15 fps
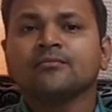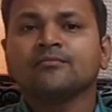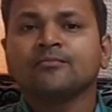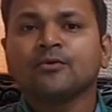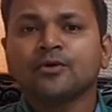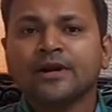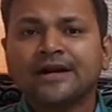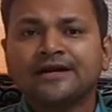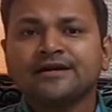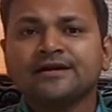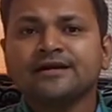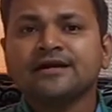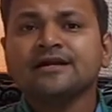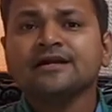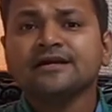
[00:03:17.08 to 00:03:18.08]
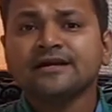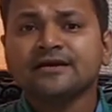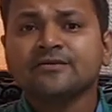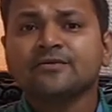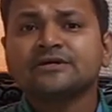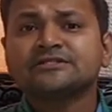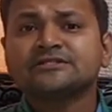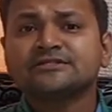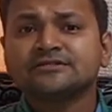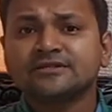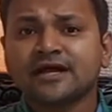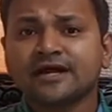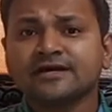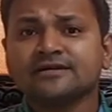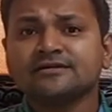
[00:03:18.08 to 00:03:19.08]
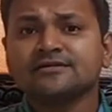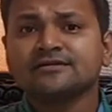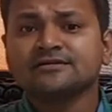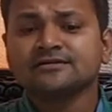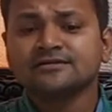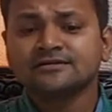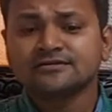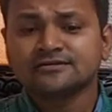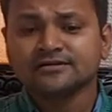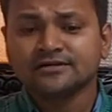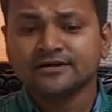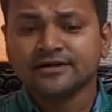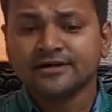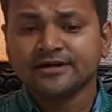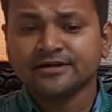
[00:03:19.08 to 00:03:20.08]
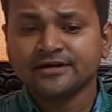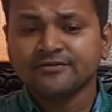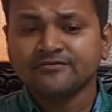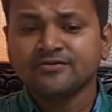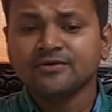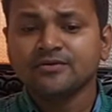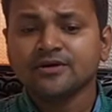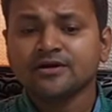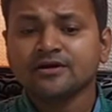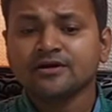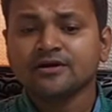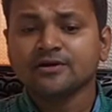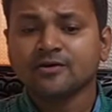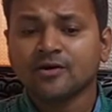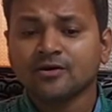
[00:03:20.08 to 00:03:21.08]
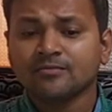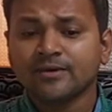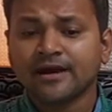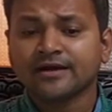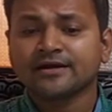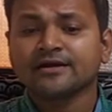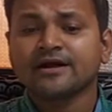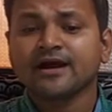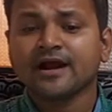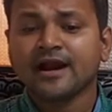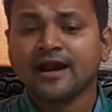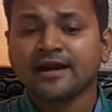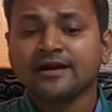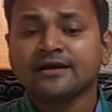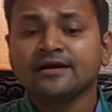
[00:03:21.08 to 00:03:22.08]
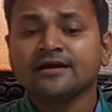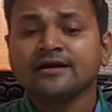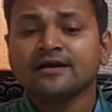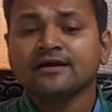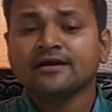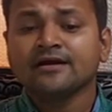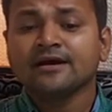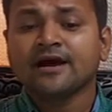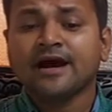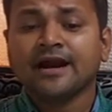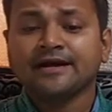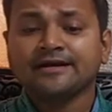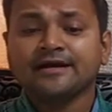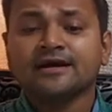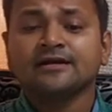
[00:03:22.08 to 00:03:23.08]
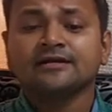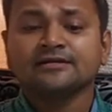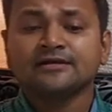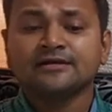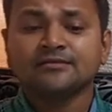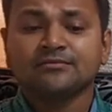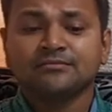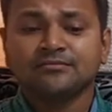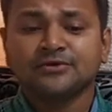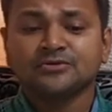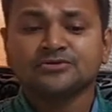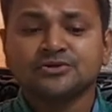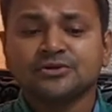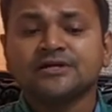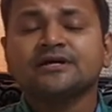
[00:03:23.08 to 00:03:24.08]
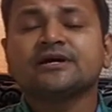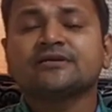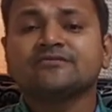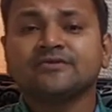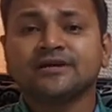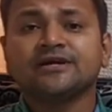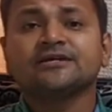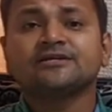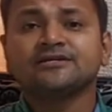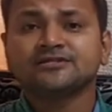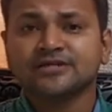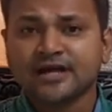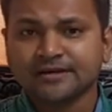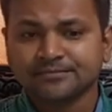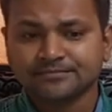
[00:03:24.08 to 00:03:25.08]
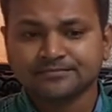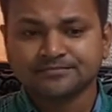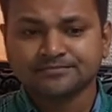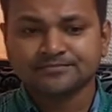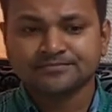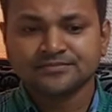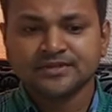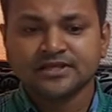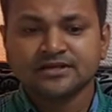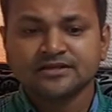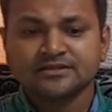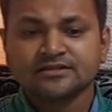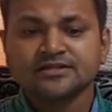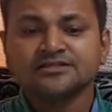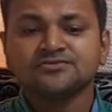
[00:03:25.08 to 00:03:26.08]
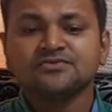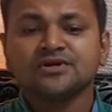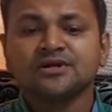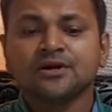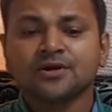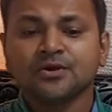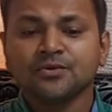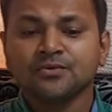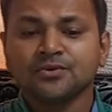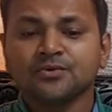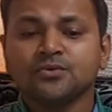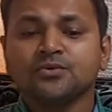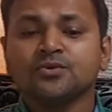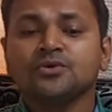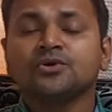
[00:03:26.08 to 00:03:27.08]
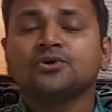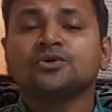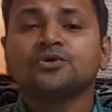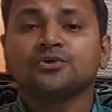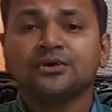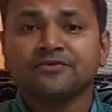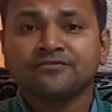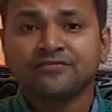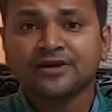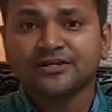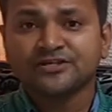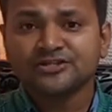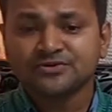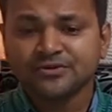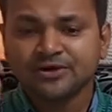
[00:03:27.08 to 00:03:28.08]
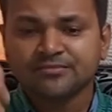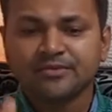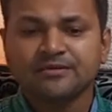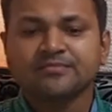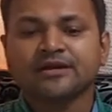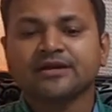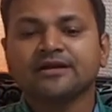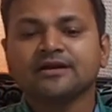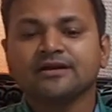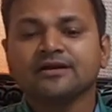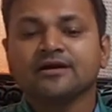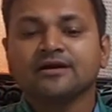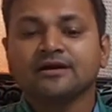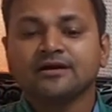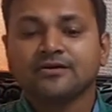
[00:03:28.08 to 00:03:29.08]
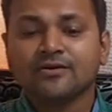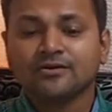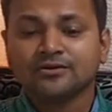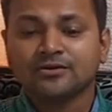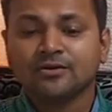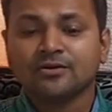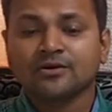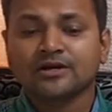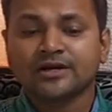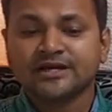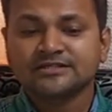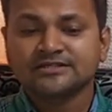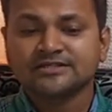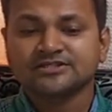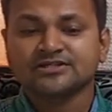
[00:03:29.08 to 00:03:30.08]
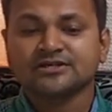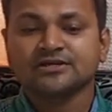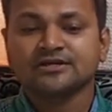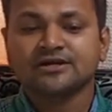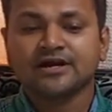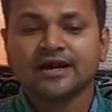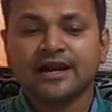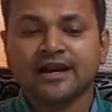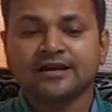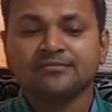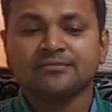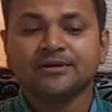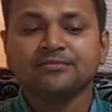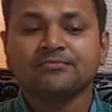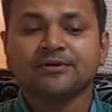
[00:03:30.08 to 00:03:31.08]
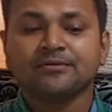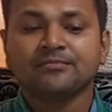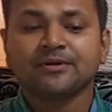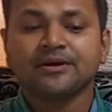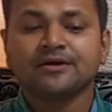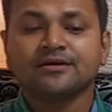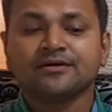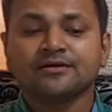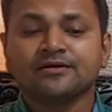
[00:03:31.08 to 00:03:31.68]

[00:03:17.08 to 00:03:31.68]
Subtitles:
politely request that the interviewer call back and at another mutually convenient time. This will allow you to refresh your memory on the organization and be prepared